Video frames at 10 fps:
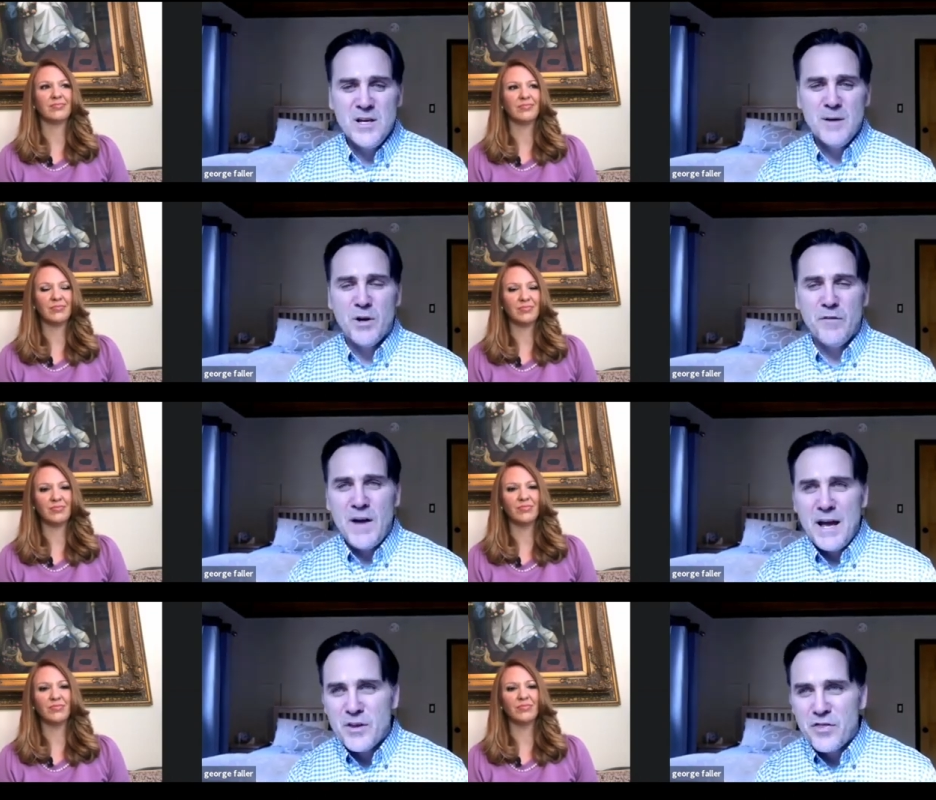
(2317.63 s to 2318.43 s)
Speaker 1: But if I
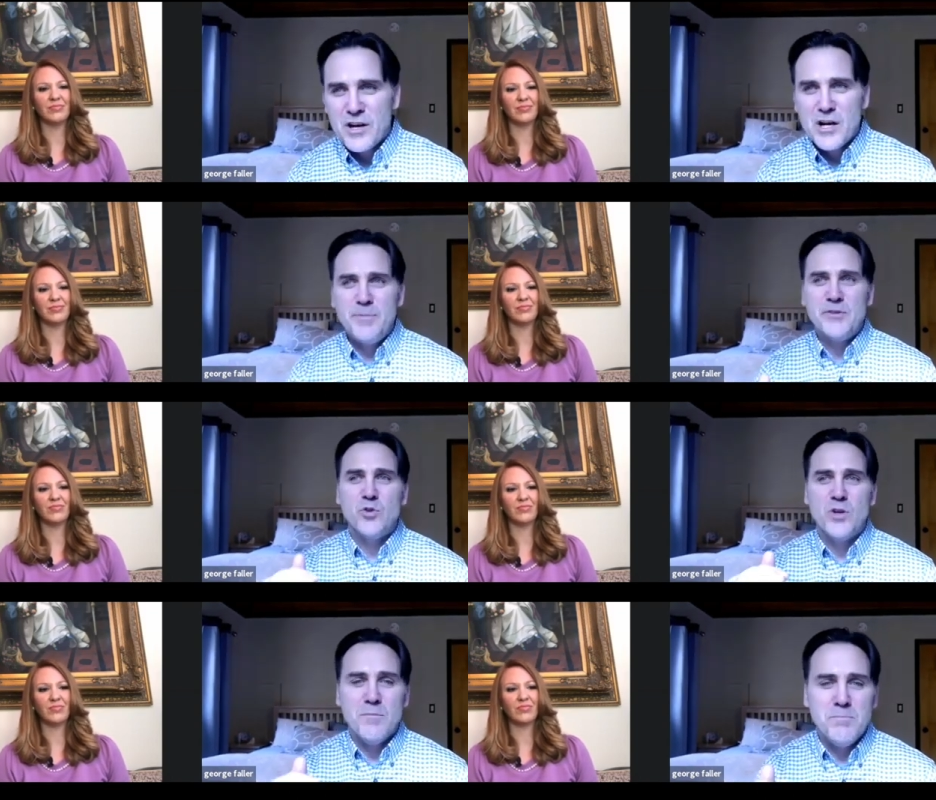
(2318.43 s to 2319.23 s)
have a therapist who
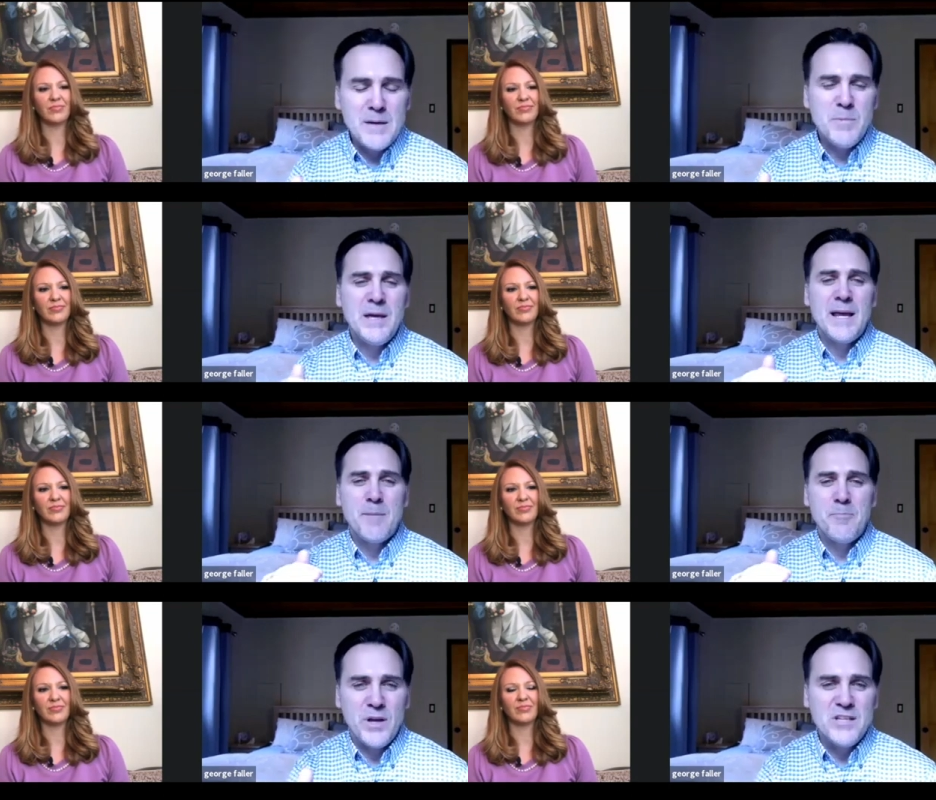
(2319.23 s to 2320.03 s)
can meet me in
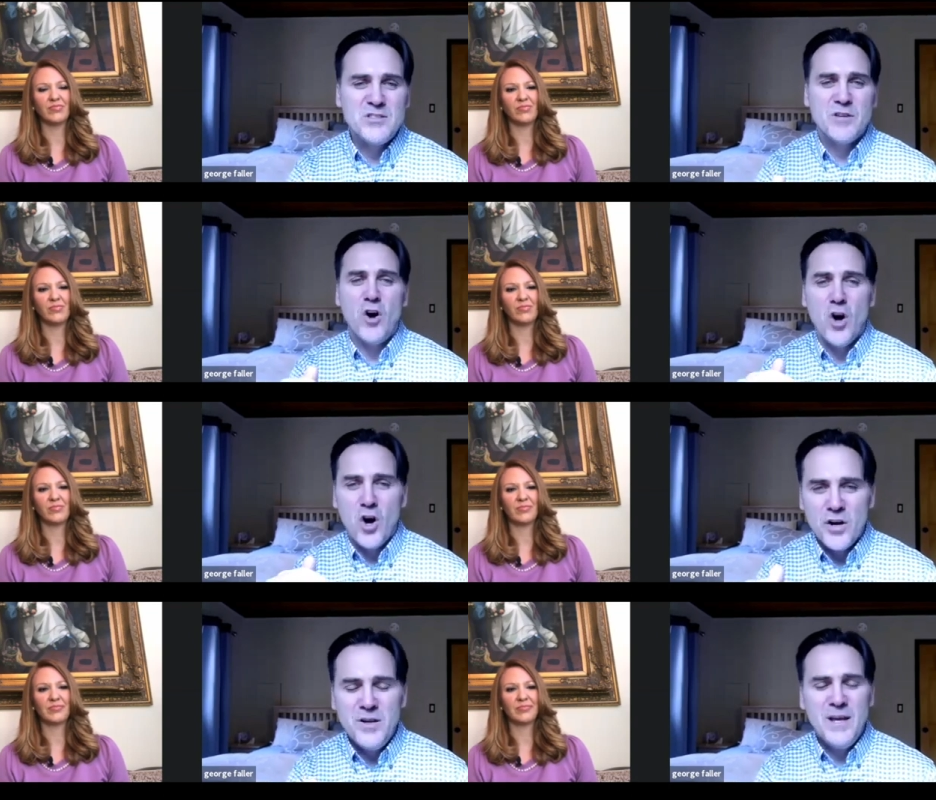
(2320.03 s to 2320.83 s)
that place of
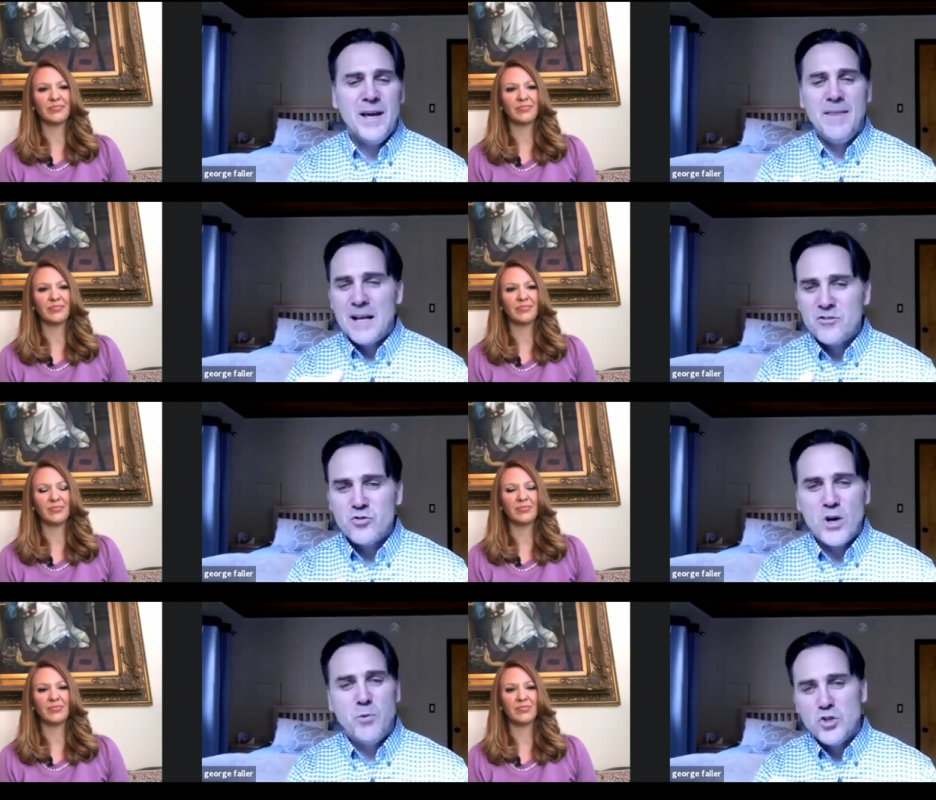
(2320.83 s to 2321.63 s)
hard, and not
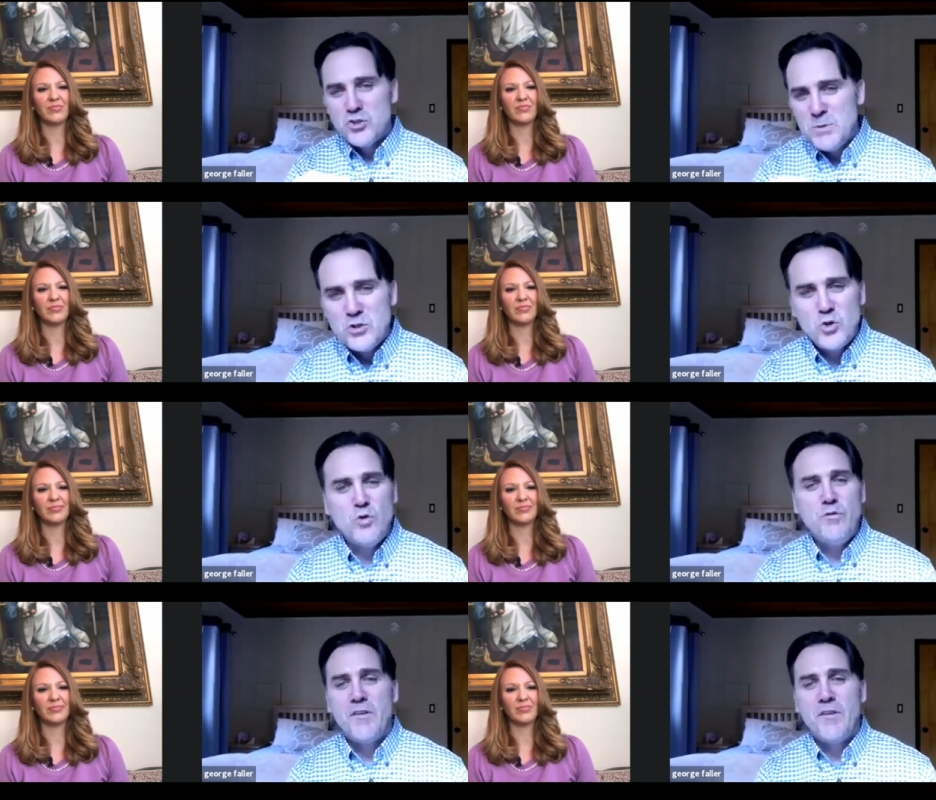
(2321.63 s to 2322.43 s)
try to push me too
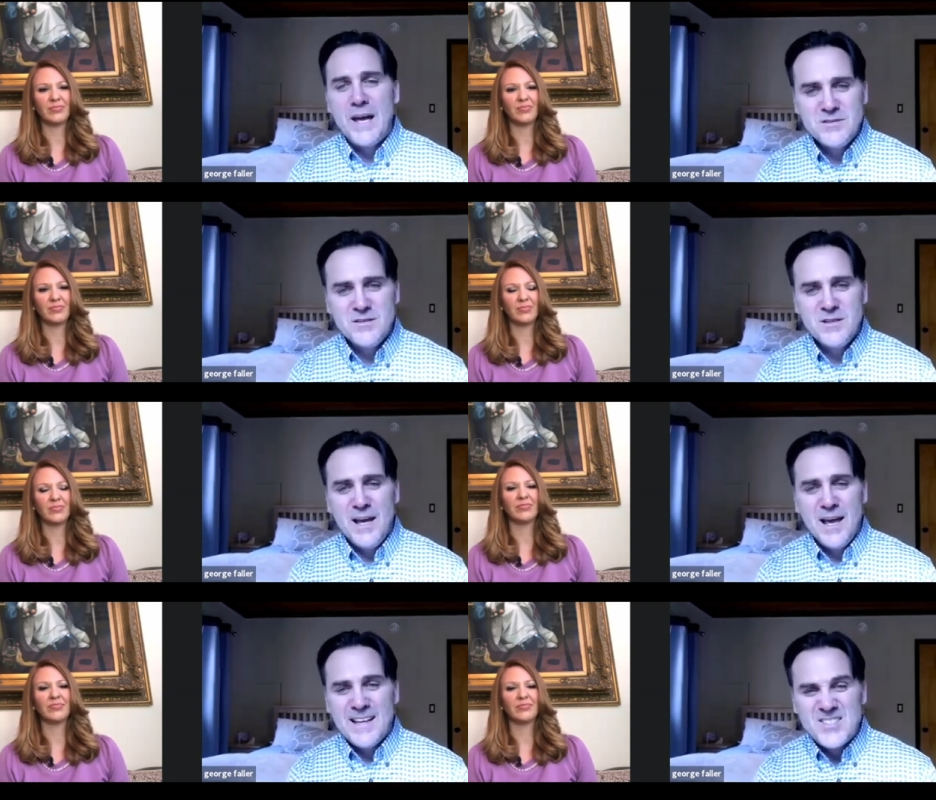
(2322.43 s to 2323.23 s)
fast,
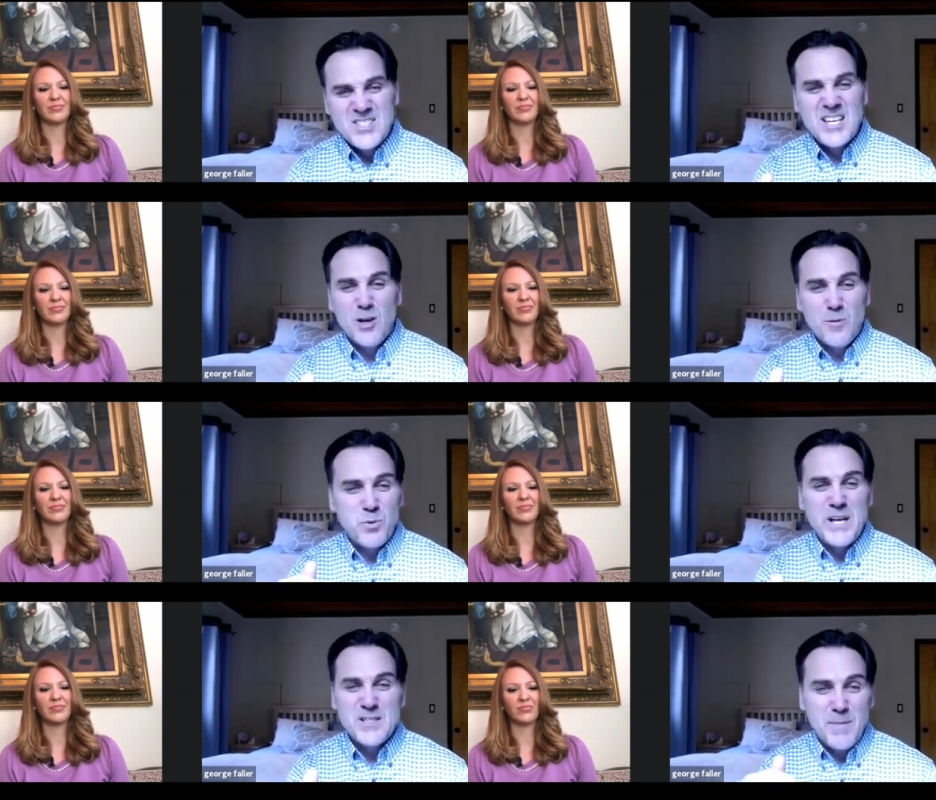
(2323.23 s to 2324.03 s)
and
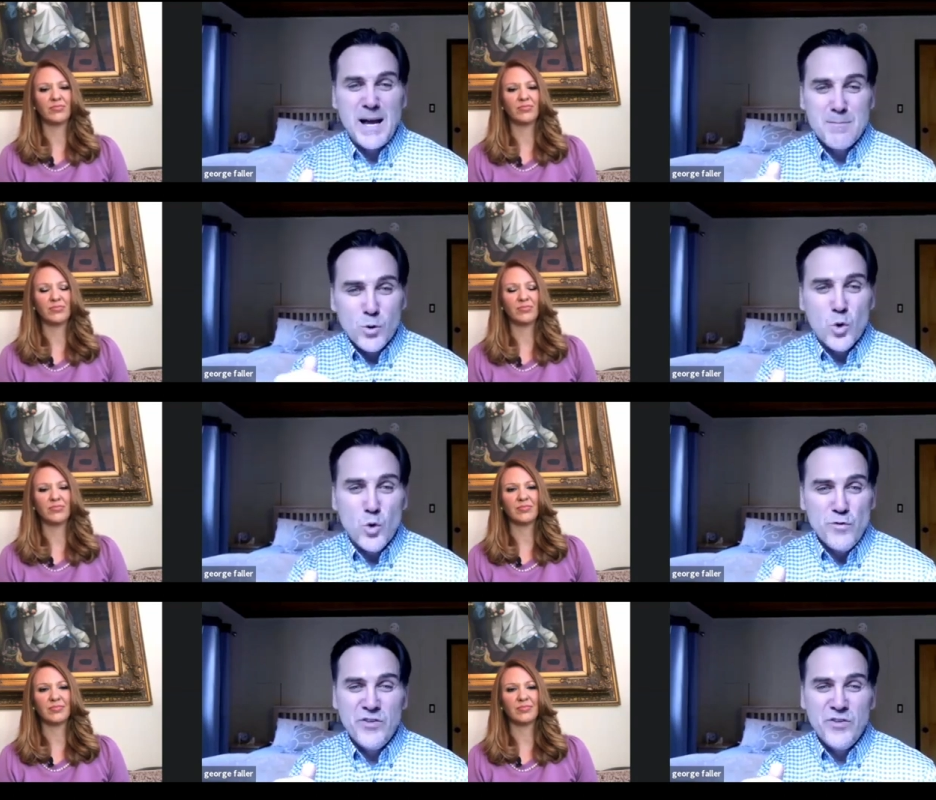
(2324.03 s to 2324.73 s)
celebrates my moves